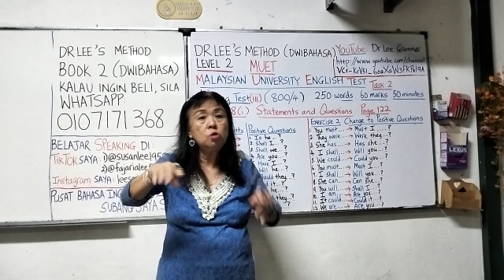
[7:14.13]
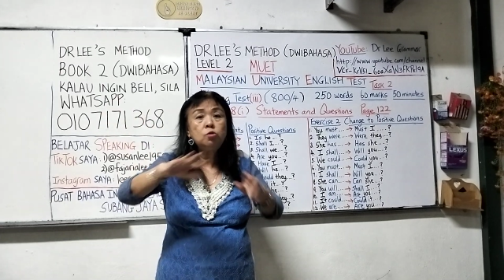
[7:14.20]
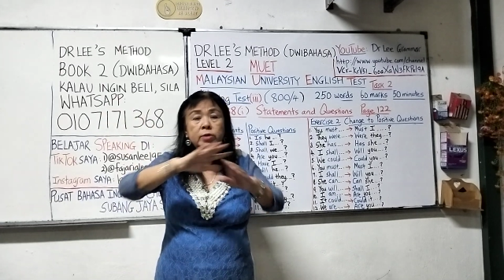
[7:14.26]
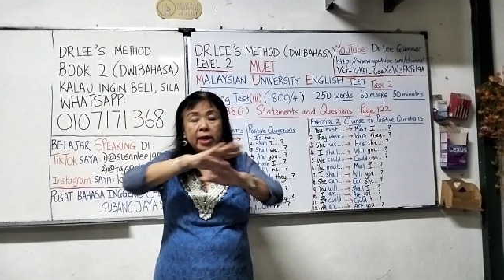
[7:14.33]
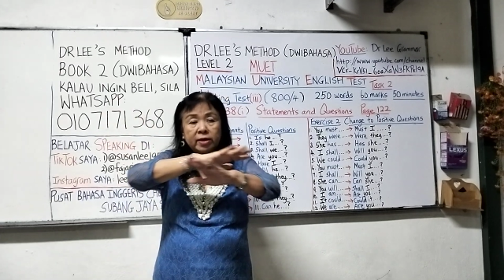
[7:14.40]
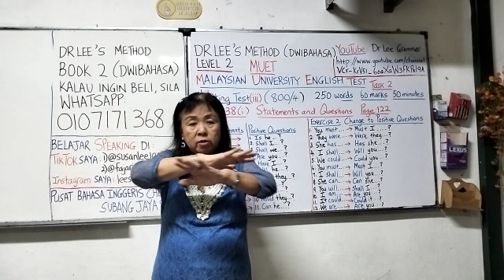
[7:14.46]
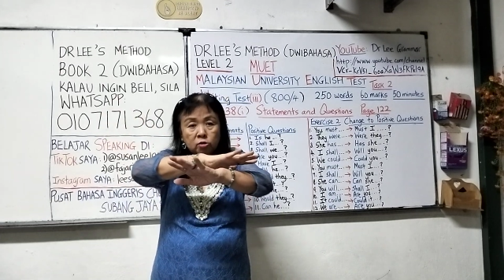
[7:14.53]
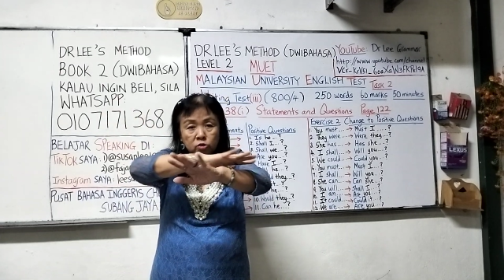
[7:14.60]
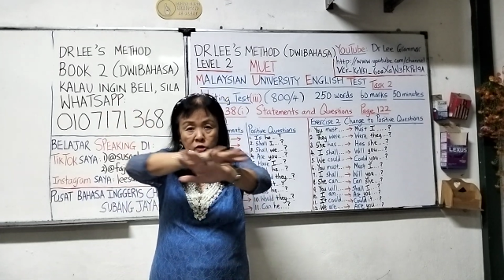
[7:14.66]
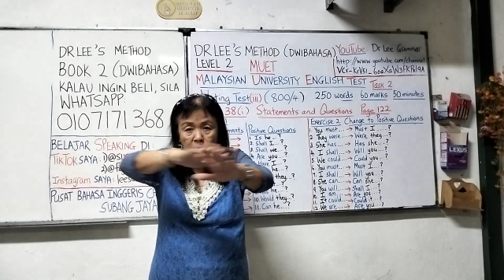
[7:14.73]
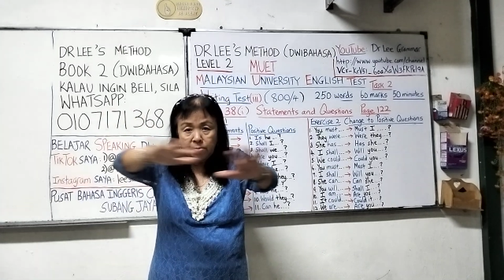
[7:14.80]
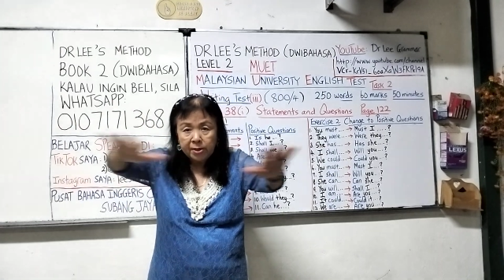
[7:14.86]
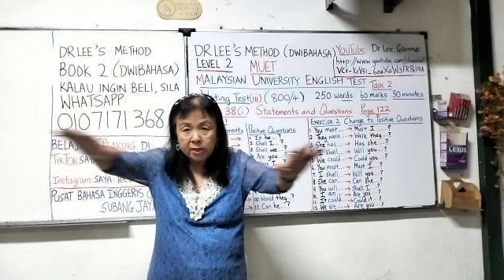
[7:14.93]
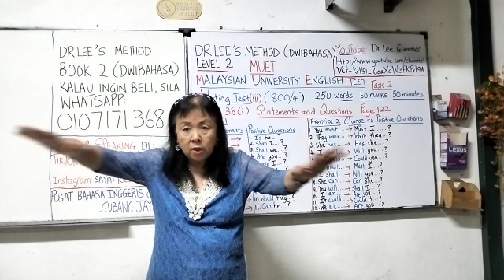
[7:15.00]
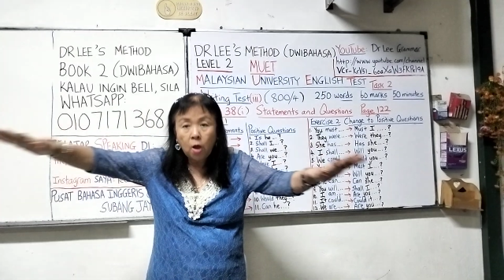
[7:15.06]
you can
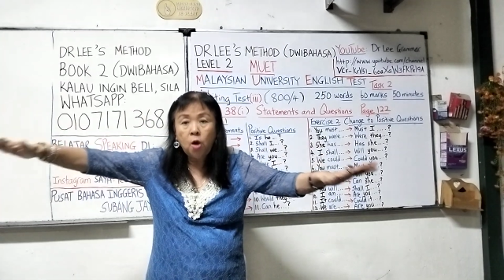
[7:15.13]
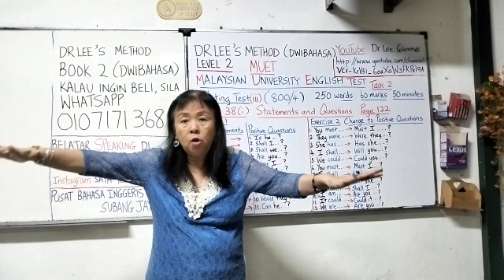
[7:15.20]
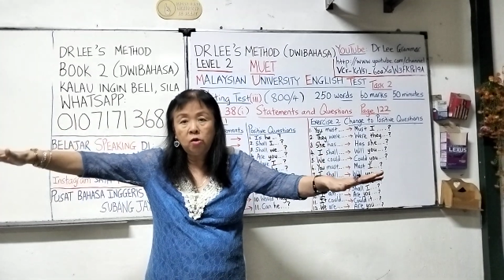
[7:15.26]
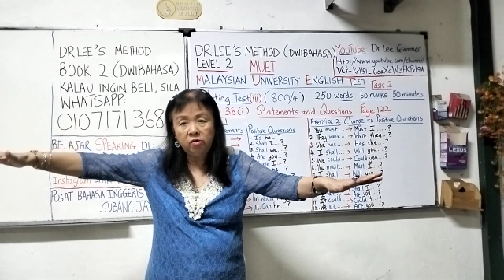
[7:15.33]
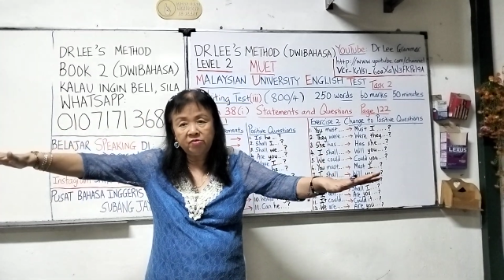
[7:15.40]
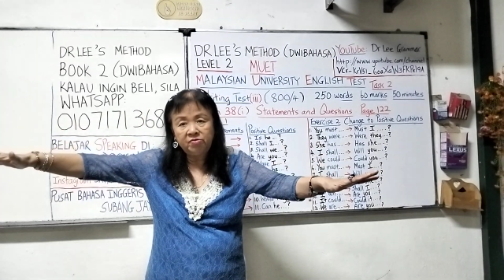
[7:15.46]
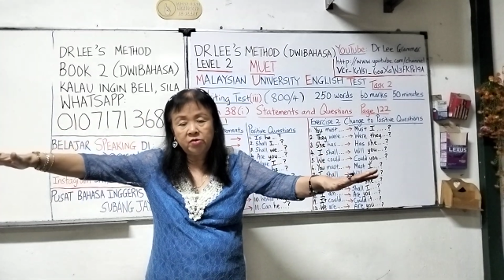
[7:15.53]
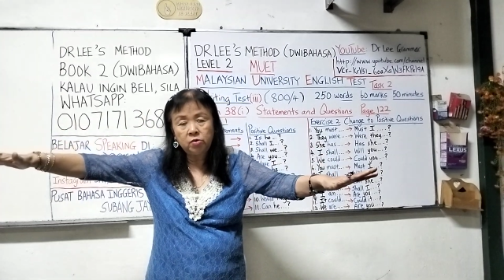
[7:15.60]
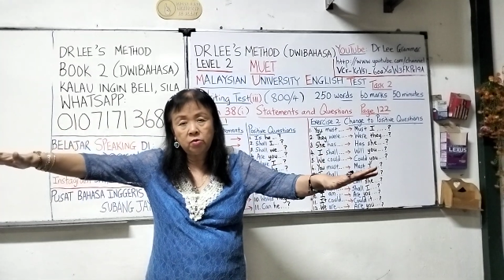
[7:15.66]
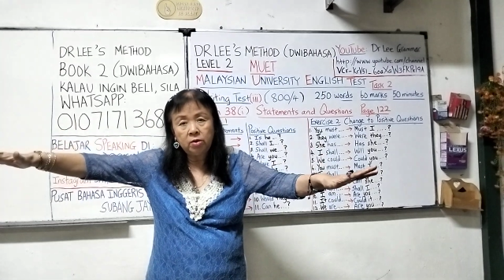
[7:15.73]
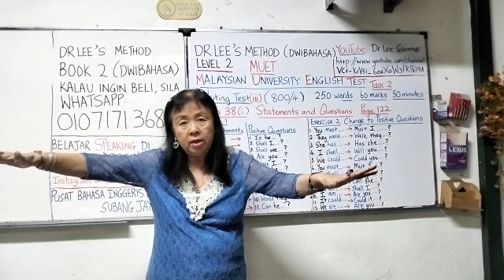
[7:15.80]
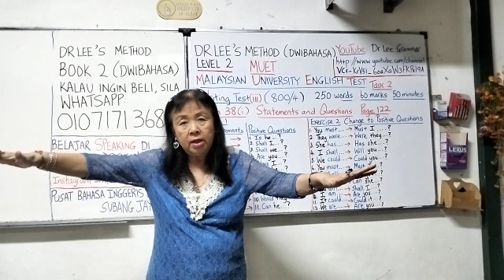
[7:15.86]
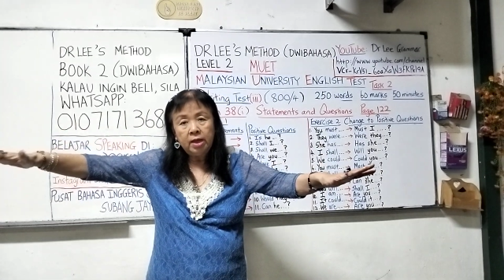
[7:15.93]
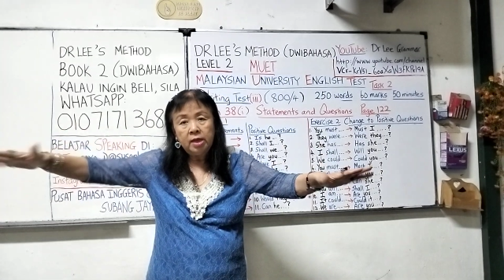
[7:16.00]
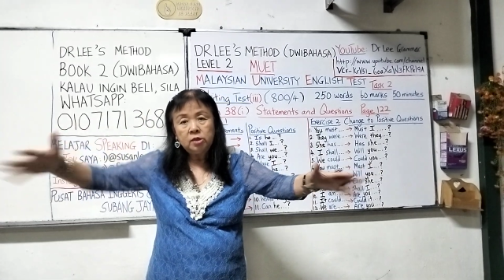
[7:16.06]
also mean all of you.
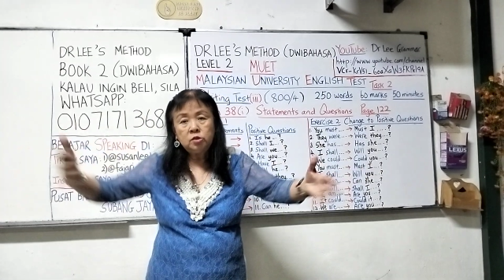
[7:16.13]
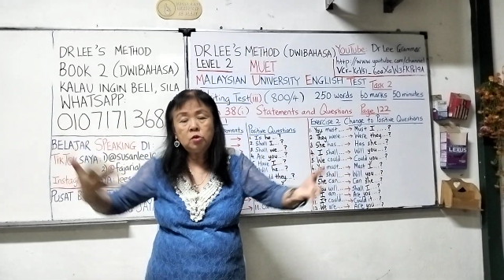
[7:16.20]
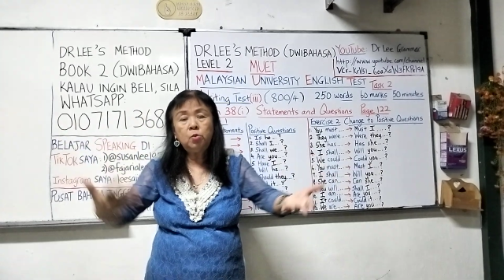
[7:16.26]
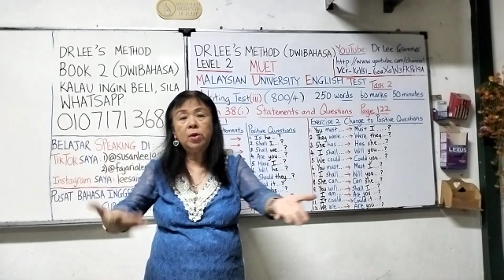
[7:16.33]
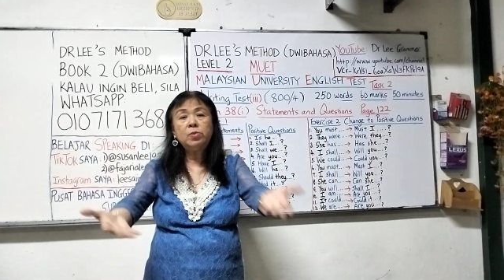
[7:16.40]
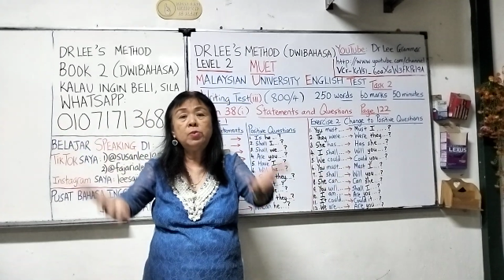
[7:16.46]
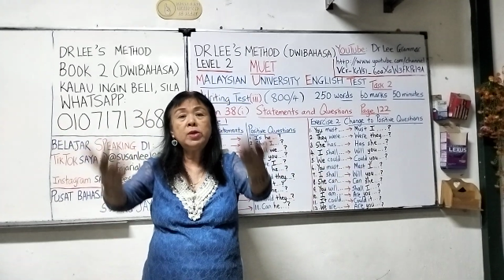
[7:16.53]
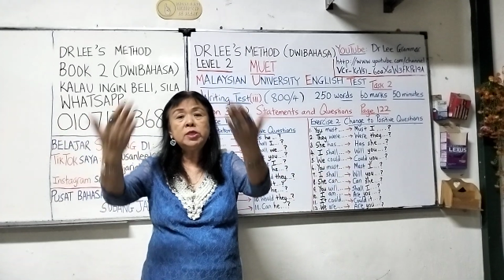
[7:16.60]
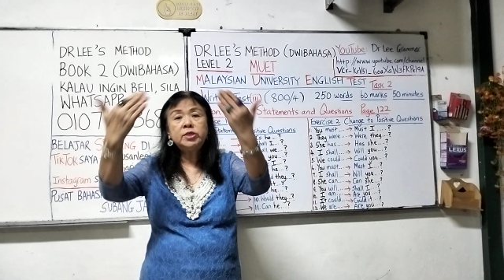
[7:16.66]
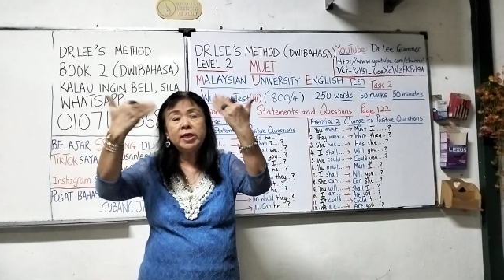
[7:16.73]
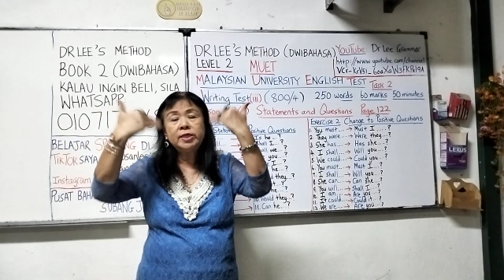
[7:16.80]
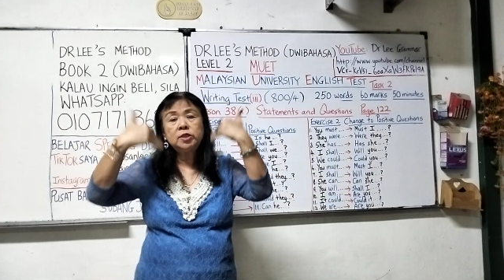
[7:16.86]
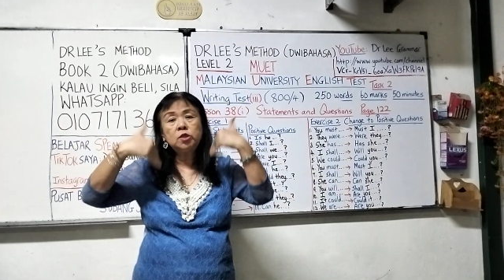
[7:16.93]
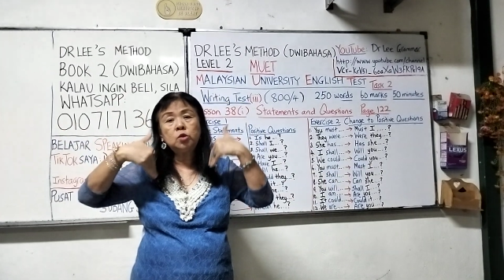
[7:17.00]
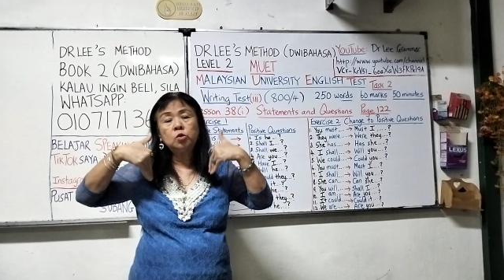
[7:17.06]
So when we
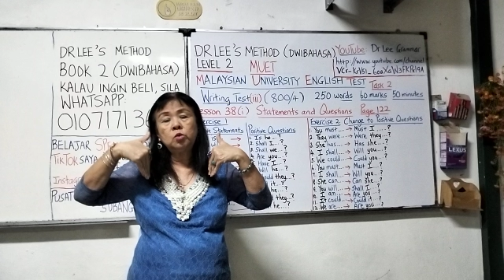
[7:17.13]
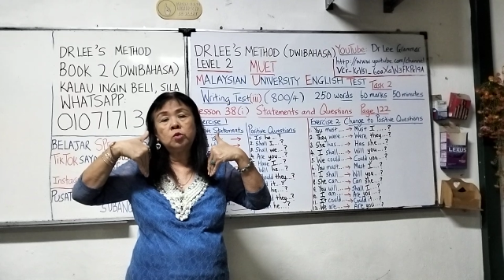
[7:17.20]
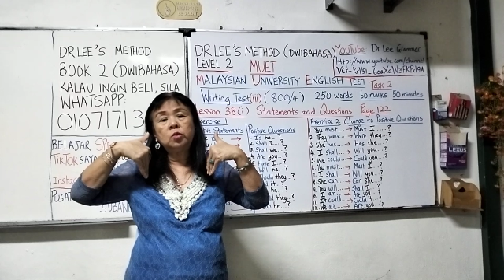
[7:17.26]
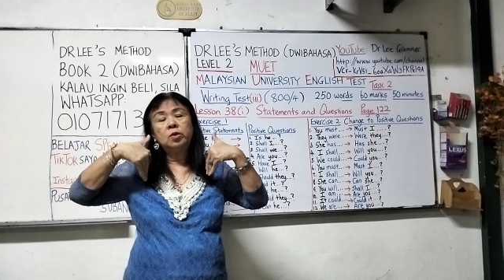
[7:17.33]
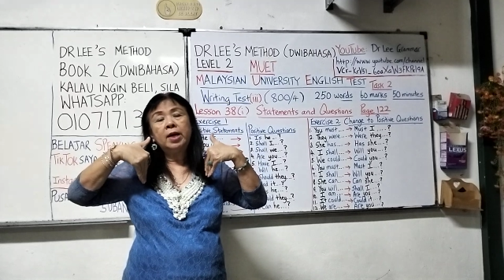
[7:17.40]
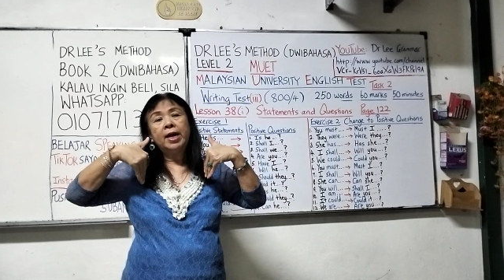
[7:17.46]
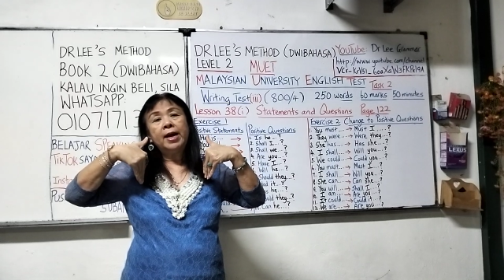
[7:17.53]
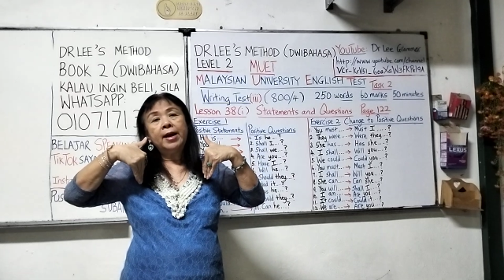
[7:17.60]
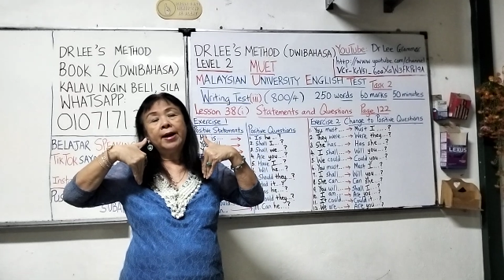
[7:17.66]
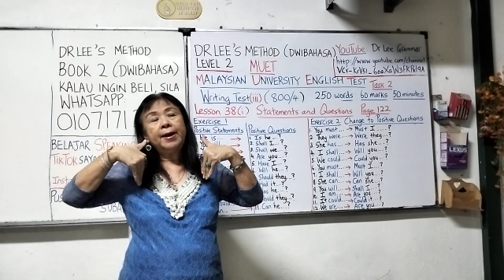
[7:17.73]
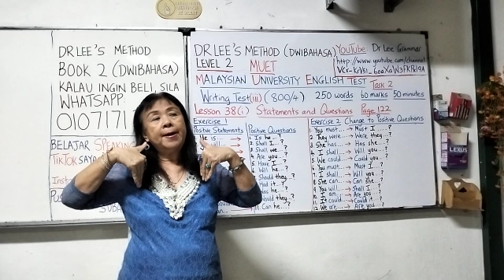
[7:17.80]
change to